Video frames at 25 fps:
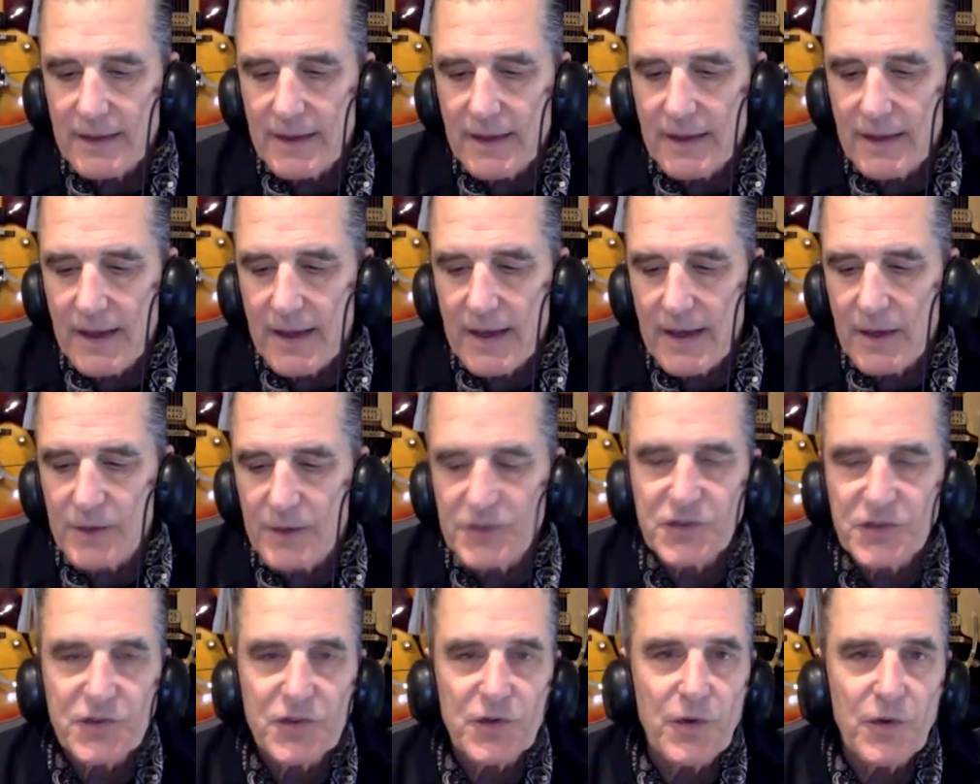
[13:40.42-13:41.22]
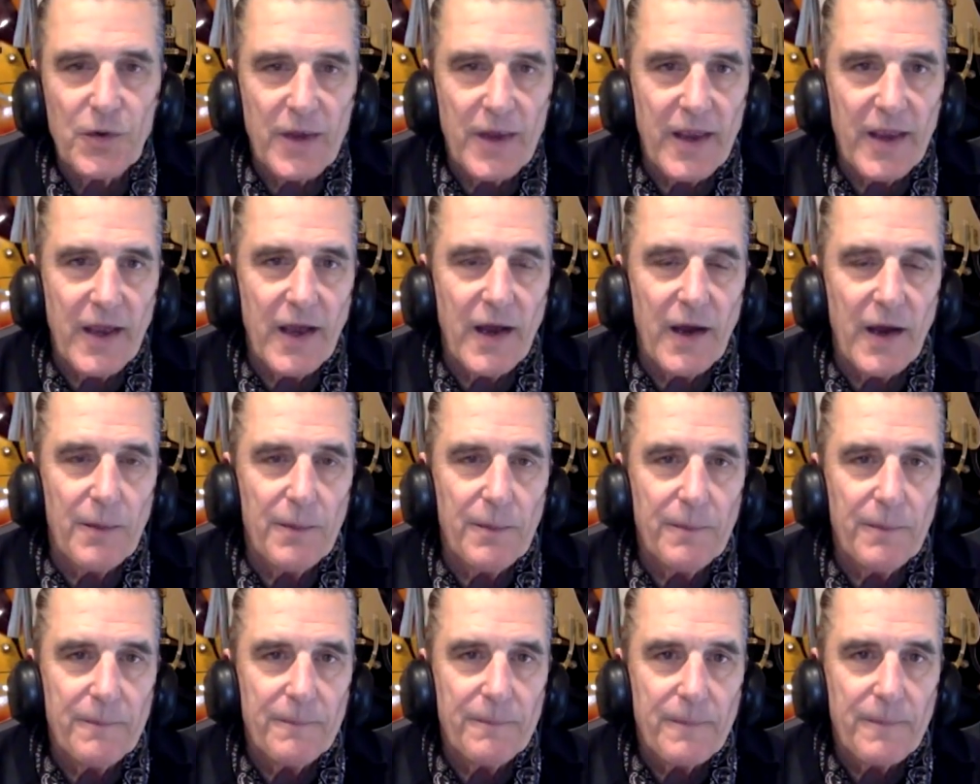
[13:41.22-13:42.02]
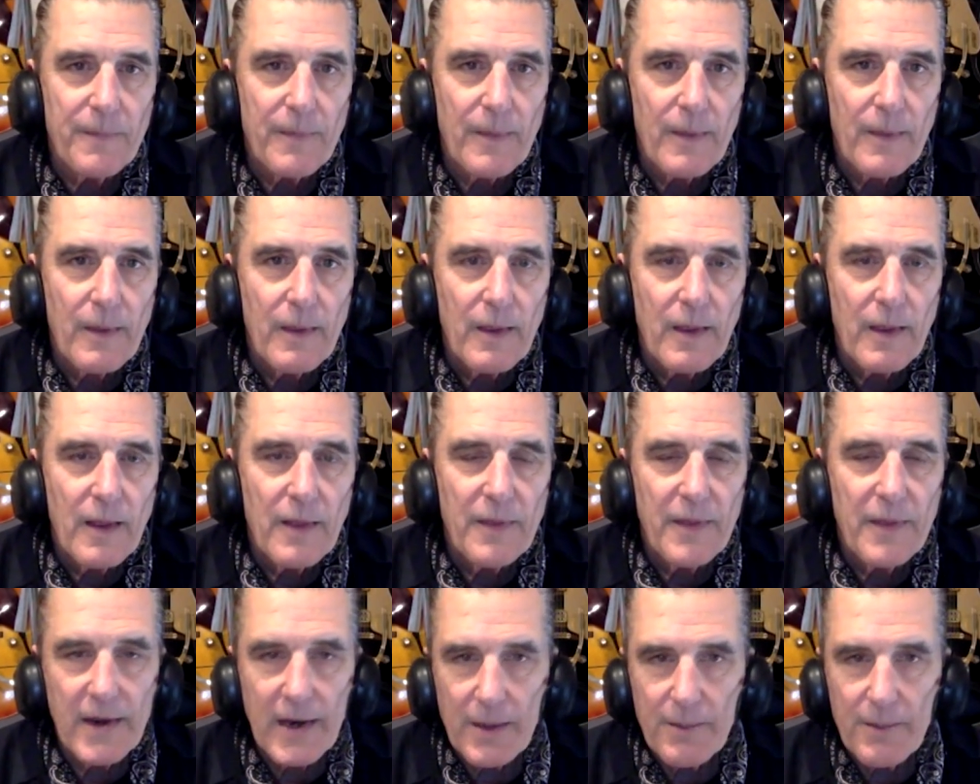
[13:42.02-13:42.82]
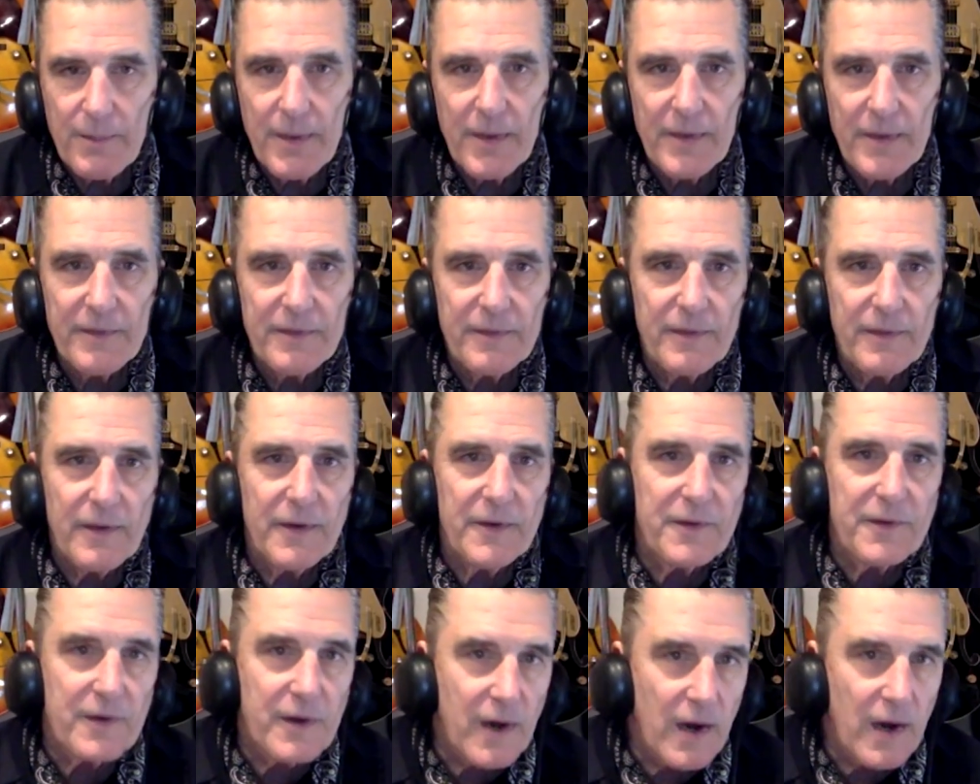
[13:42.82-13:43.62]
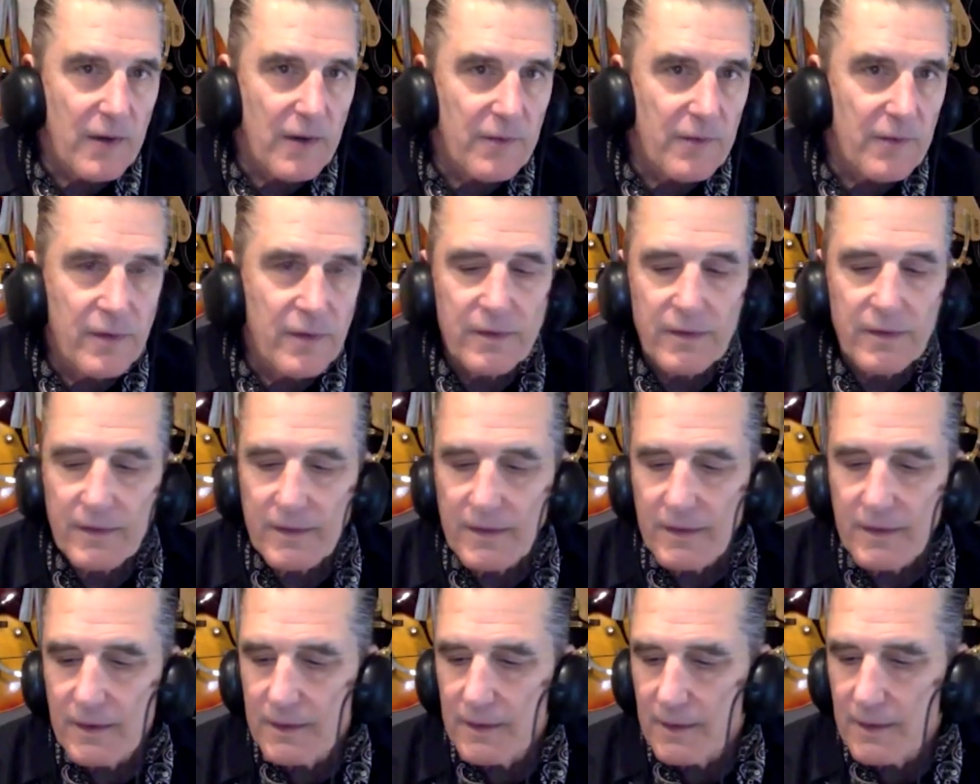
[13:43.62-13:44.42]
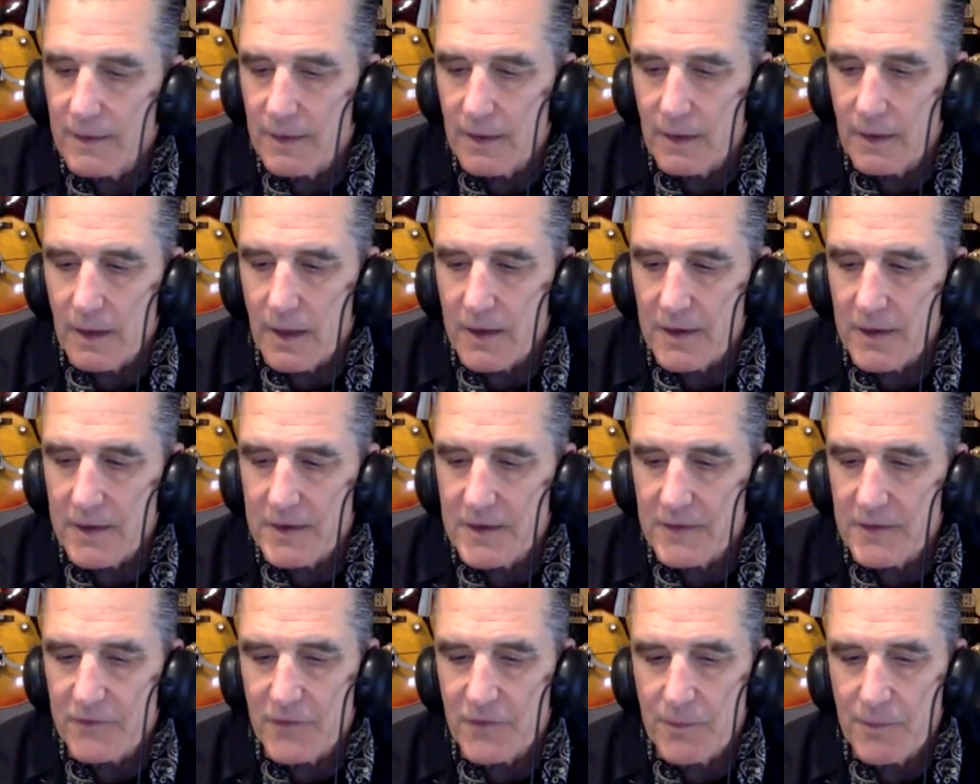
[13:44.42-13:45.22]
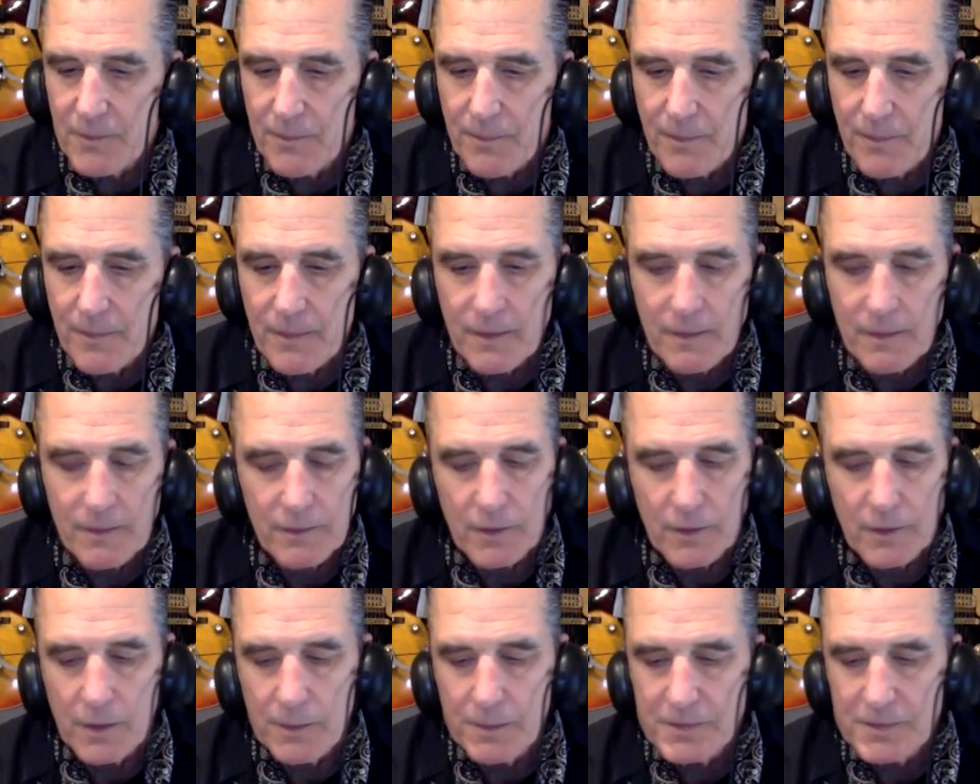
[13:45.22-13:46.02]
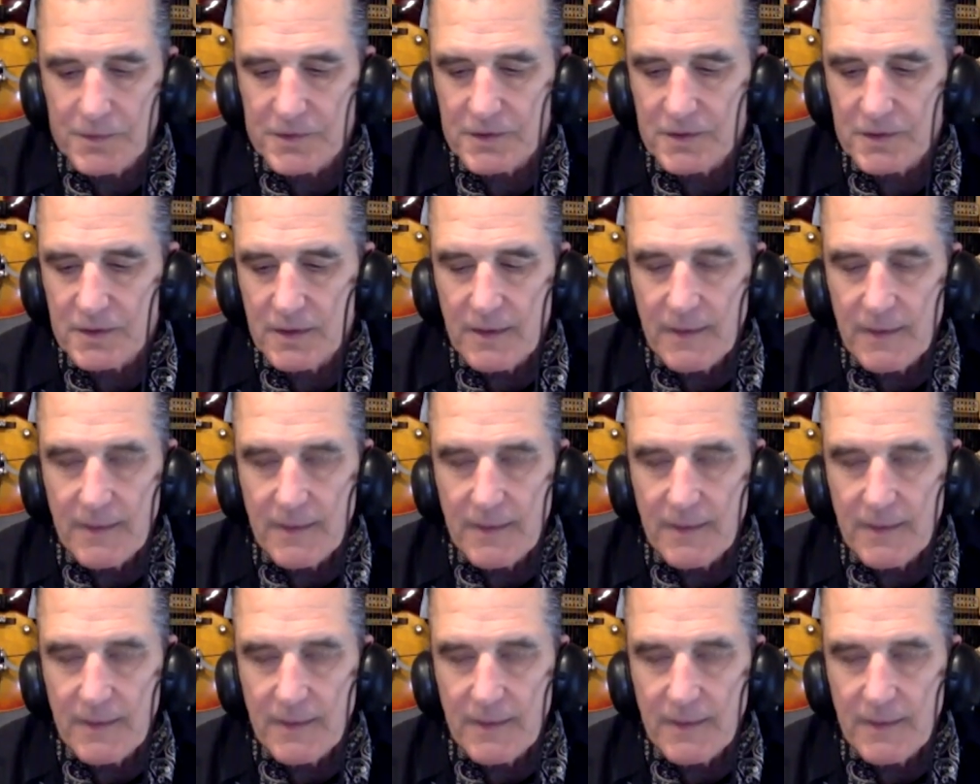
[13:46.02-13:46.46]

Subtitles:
it's through him that I met Undercover and in a lot of different groups.